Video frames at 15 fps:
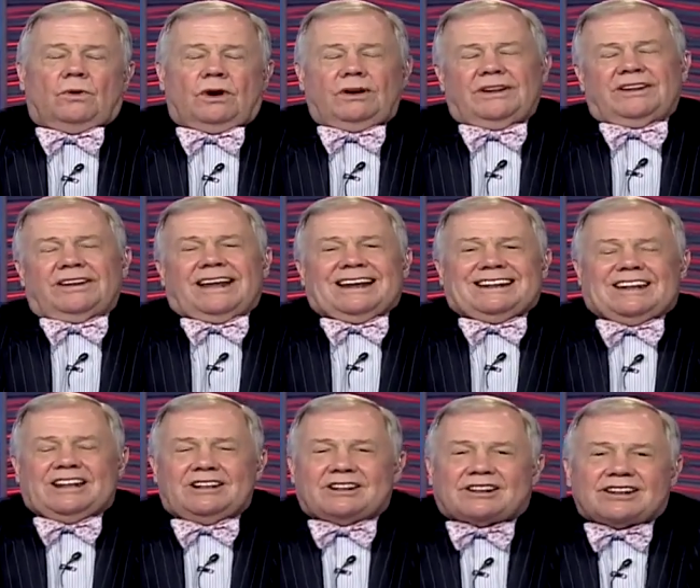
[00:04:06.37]
Well, in the
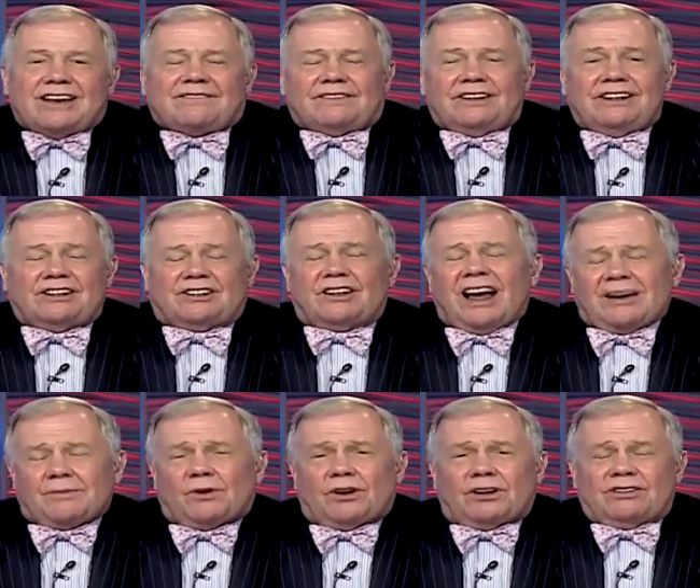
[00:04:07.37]
1970s,
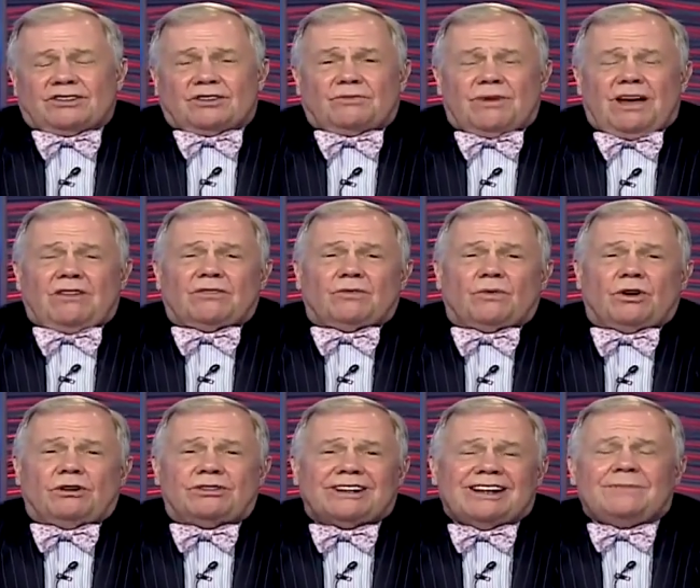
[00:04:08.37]
stock markets around the
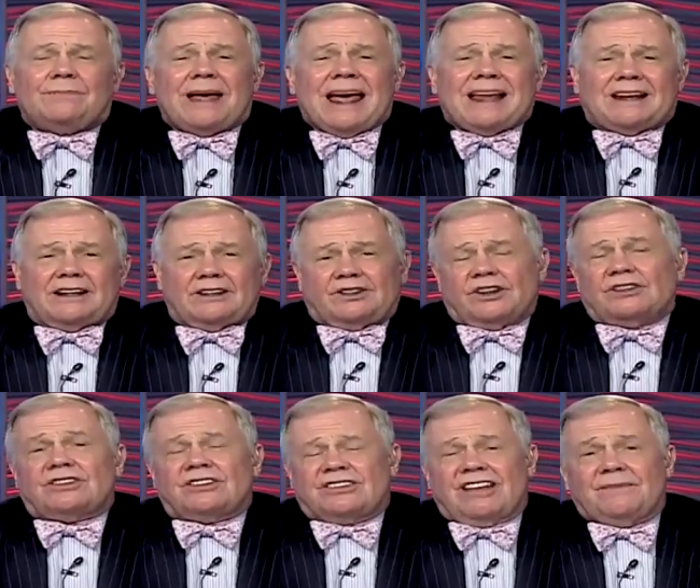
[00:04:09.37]
world did badly,
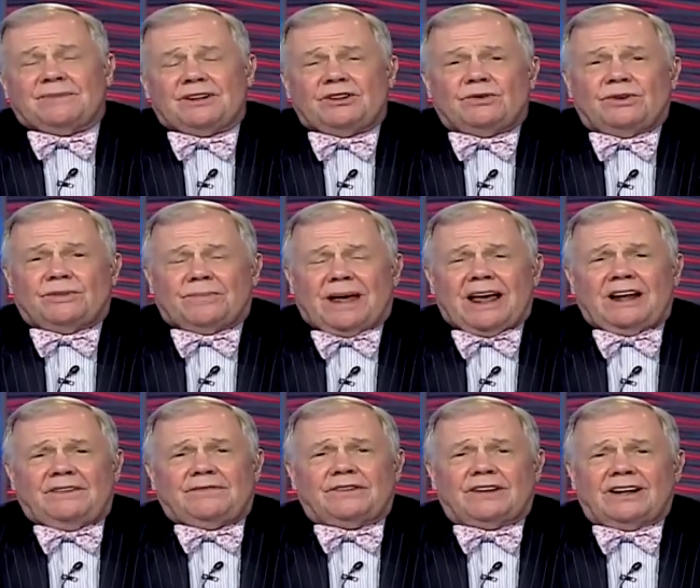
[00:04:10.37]
just as they've been doing
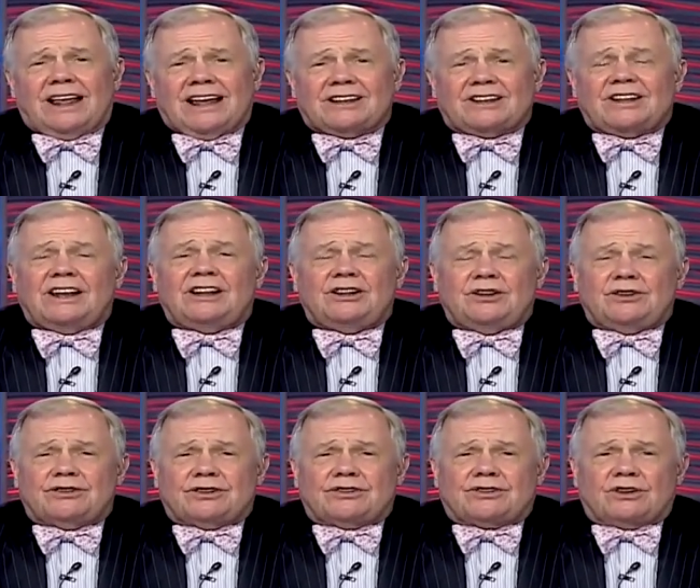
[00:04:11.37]
badly for the last 10
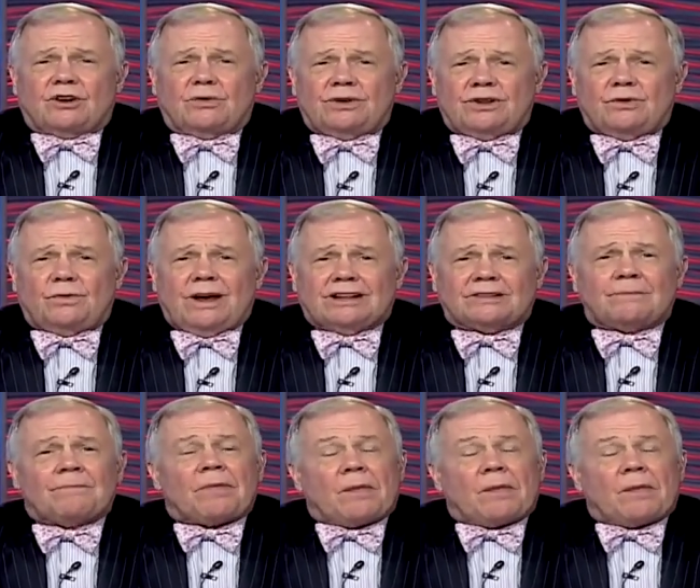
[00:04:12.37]
years or so in the West.